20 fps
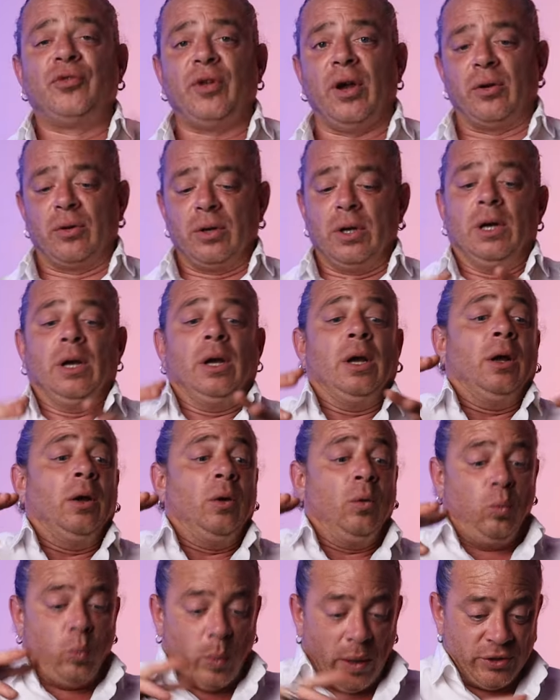So
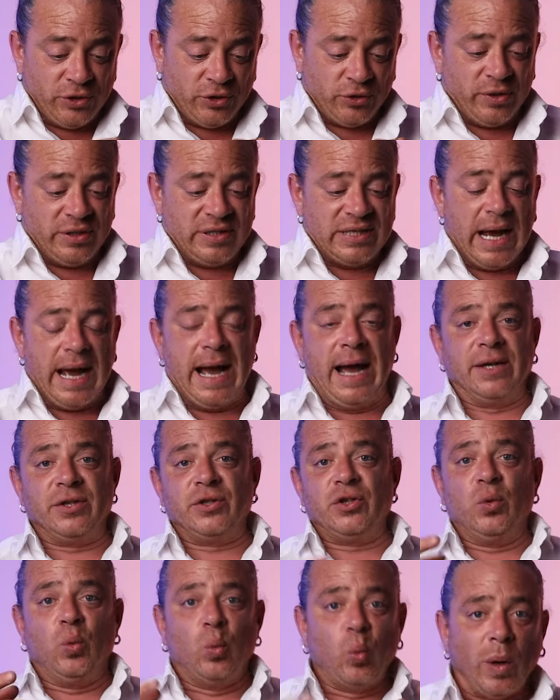once you're
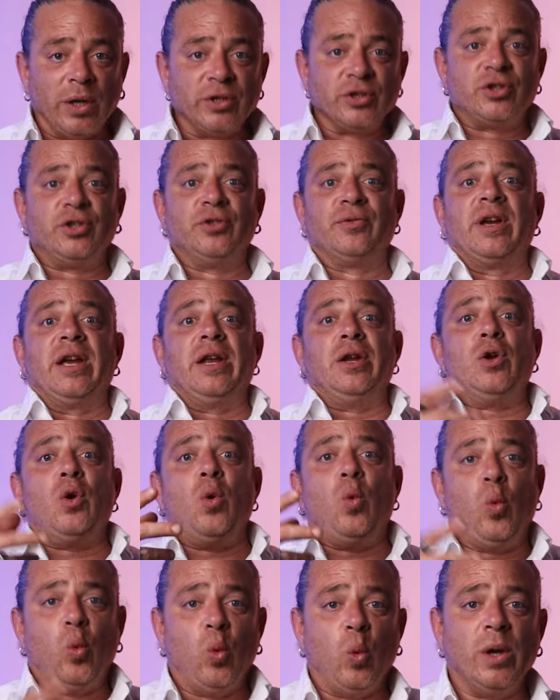attached, once you're in,
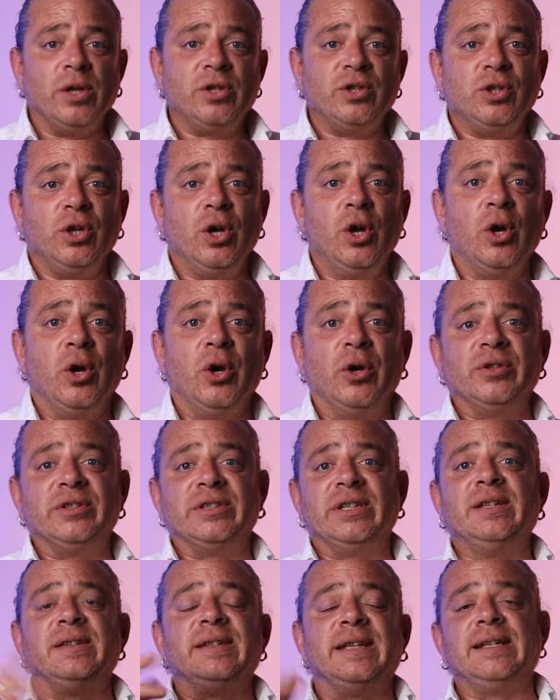once you're
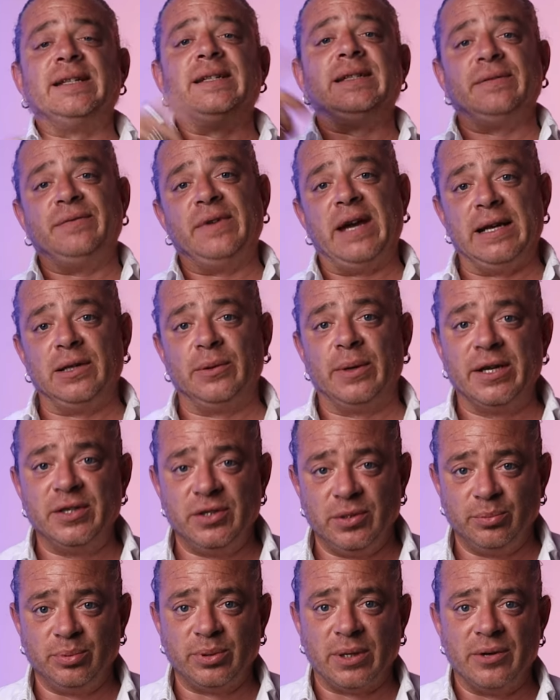hooked, then the
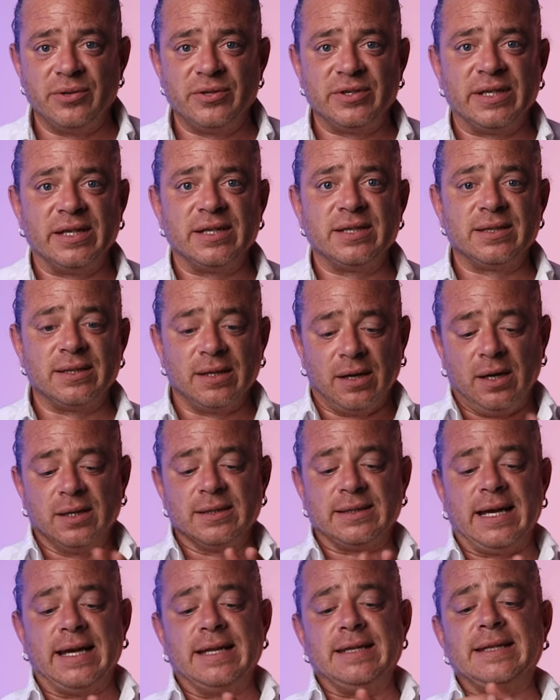devaluation process
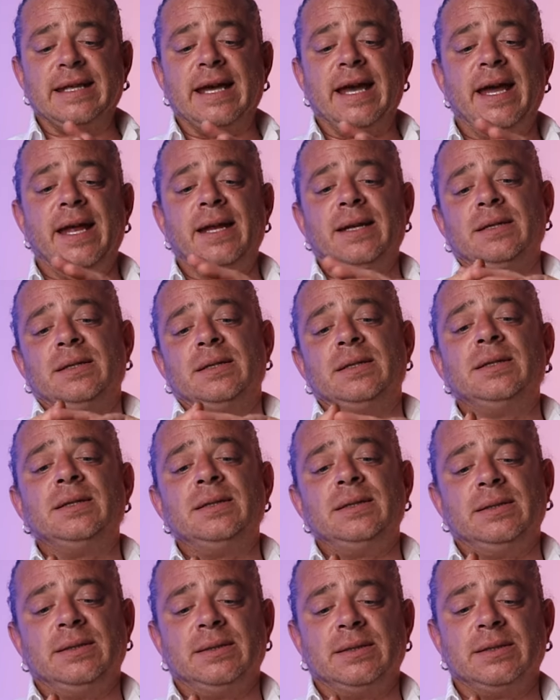starts and then
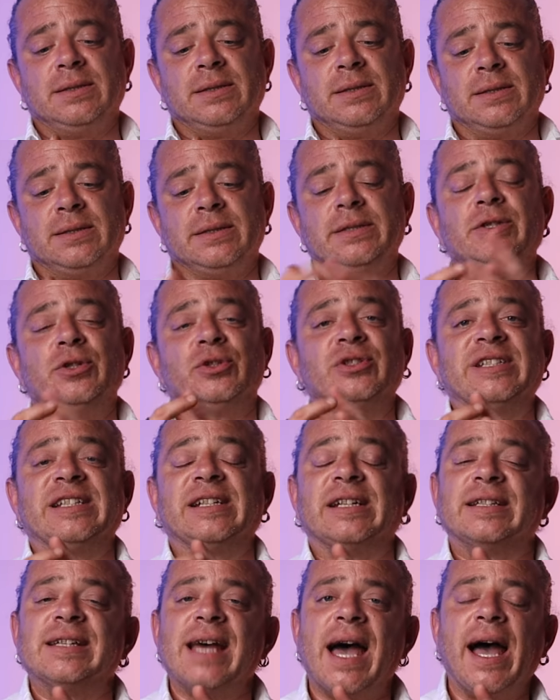you're
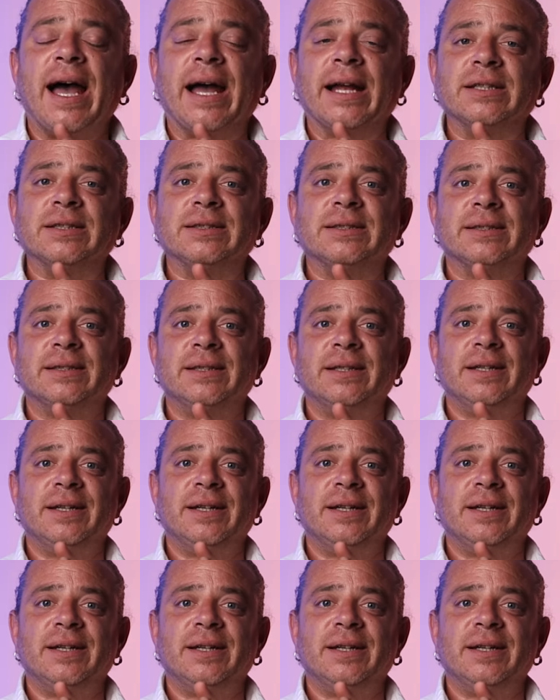still attached.